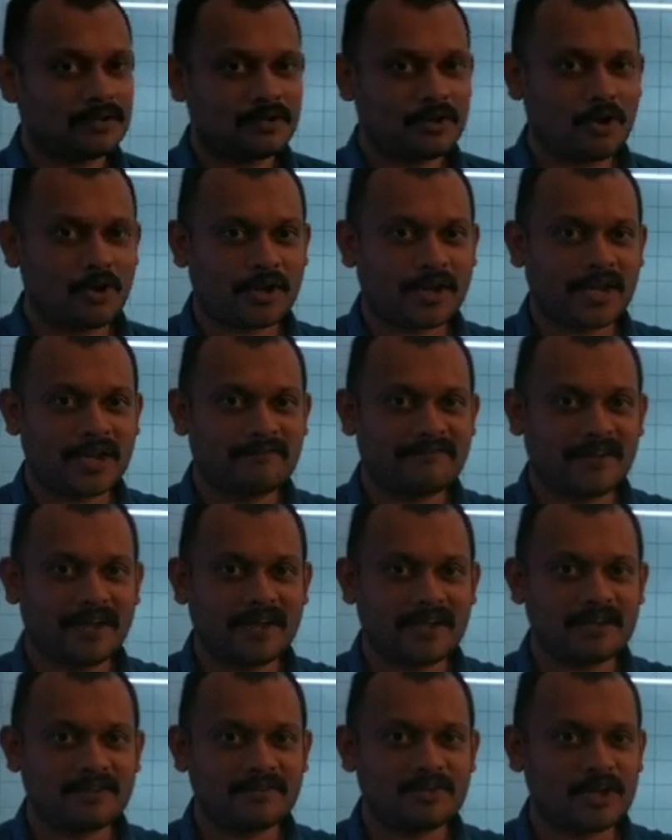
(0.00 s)
Okay,
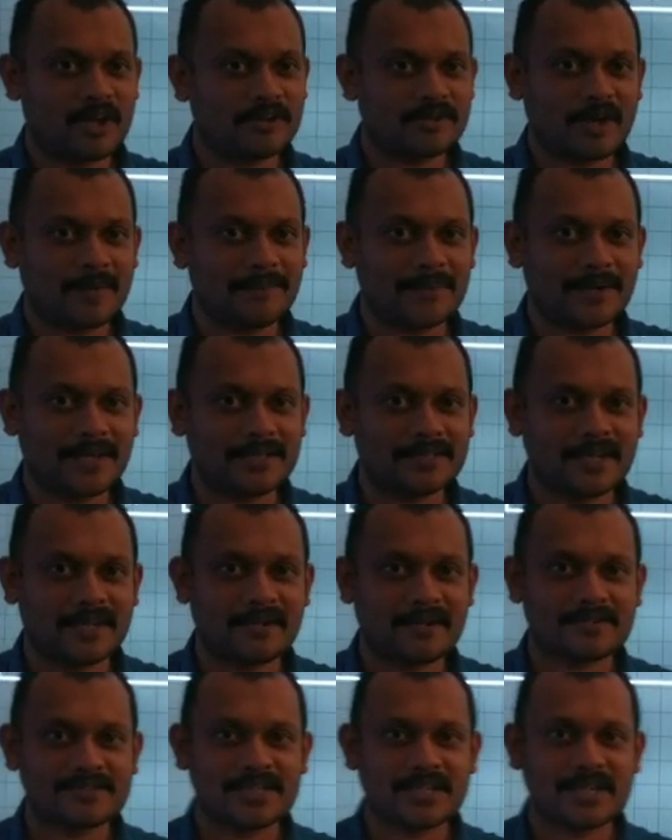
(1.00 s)
fine. We have to apply the
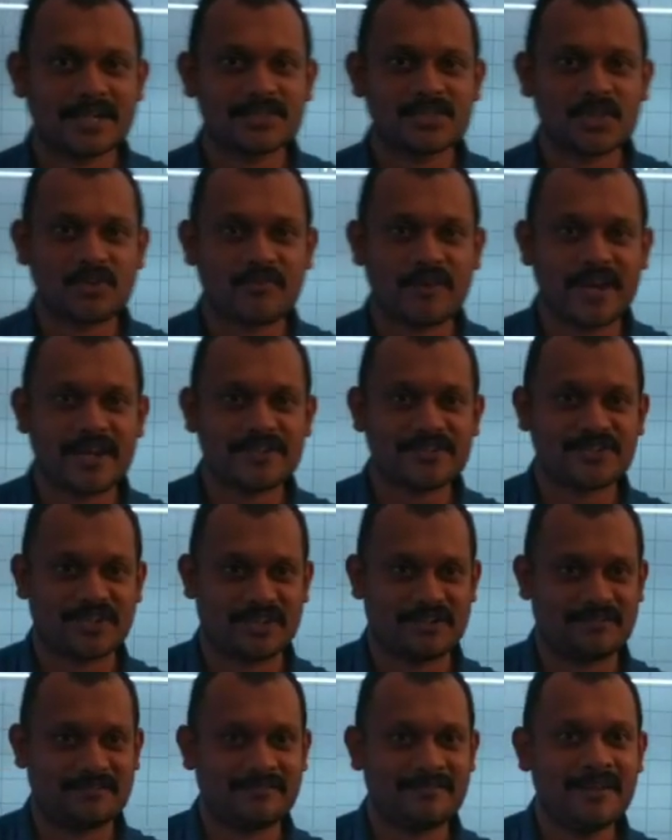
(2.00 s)
energy
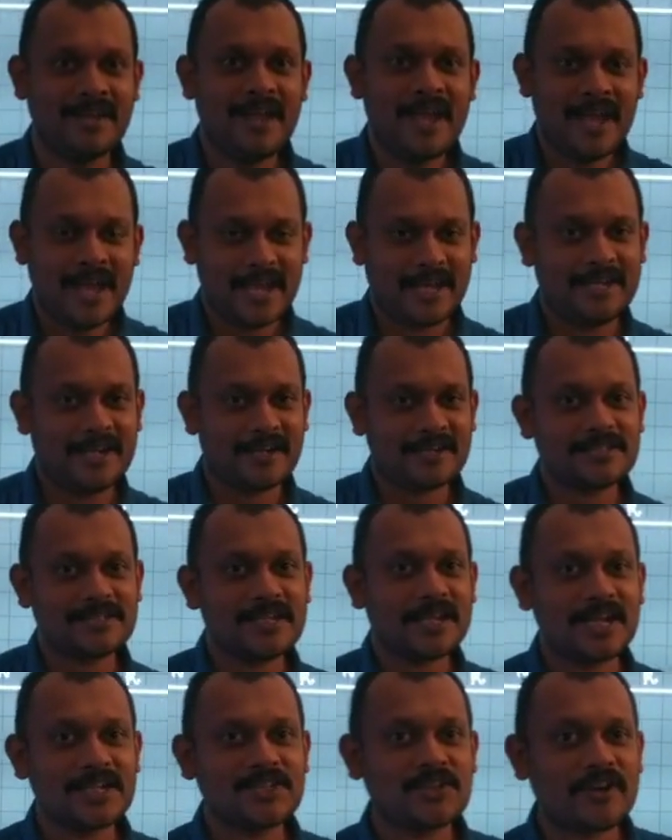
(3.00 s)
conservation.
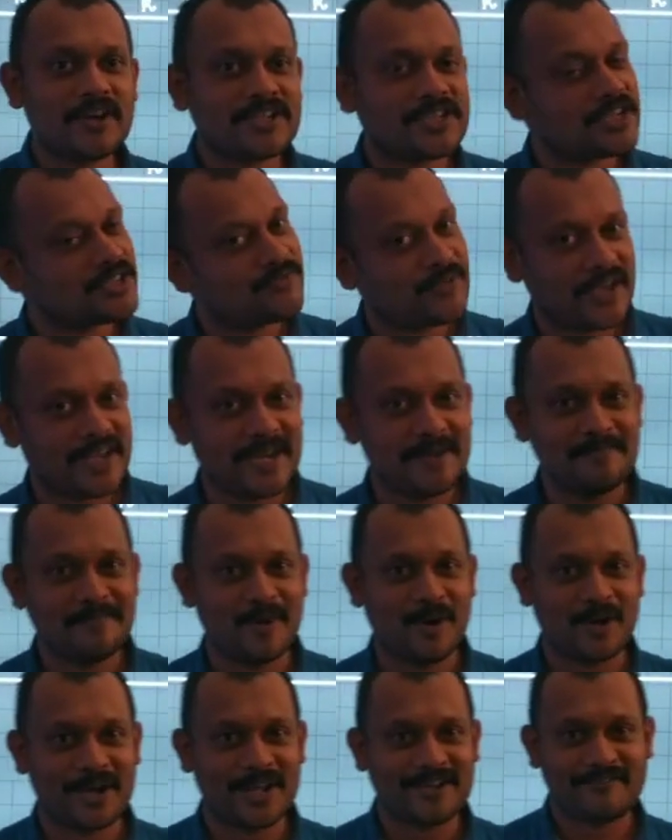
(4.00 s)
Energy conservation is very
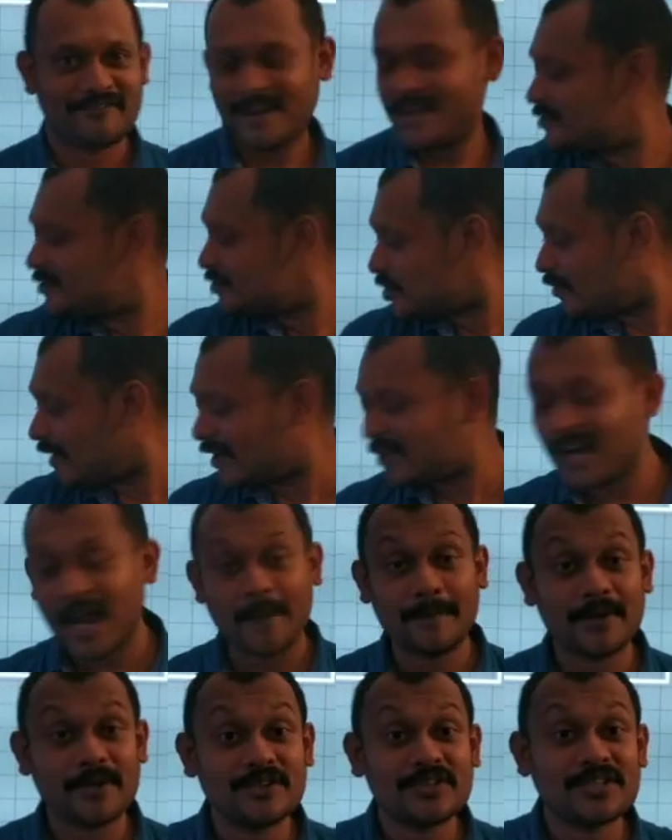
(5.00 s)
important, right? So what will
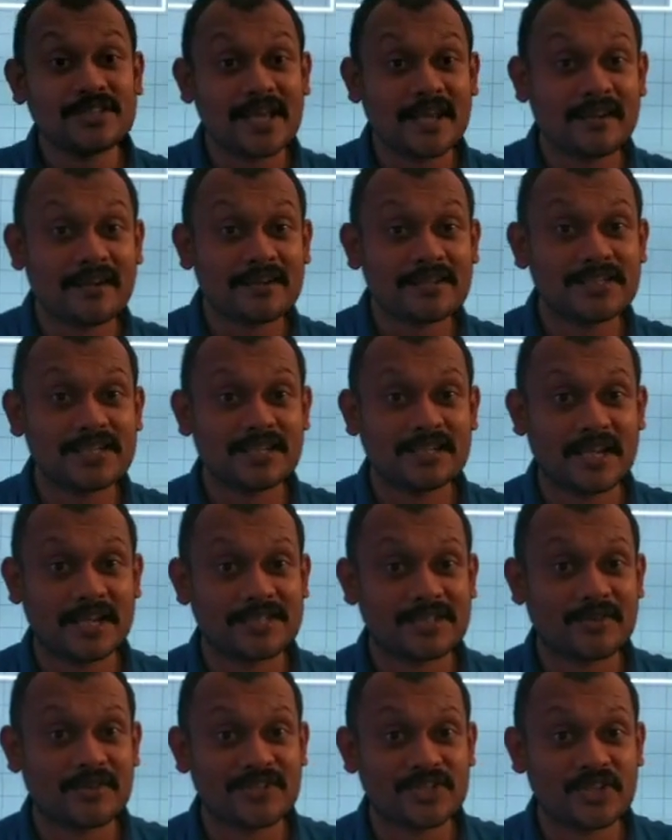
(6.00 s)
happen to this energy?
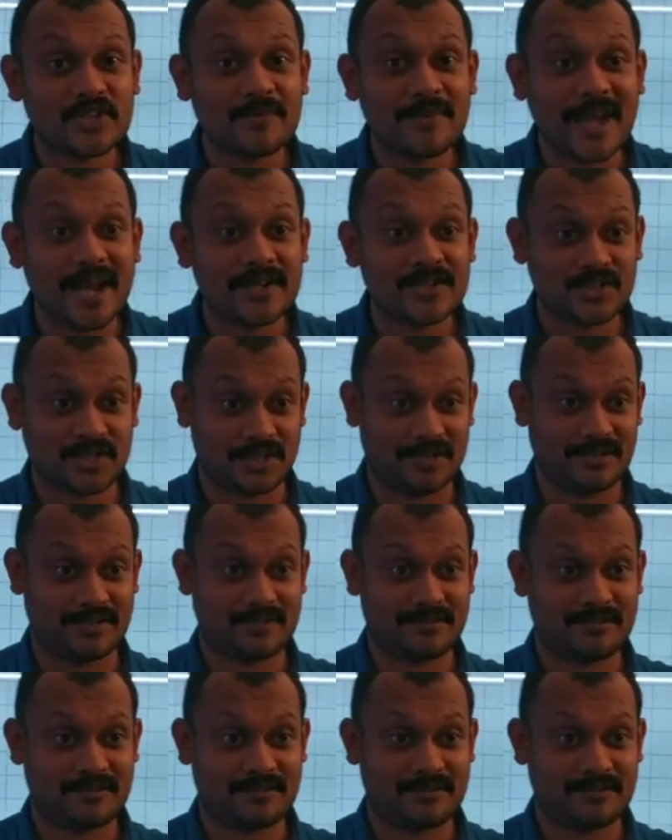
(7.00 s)
That's a question to be answered.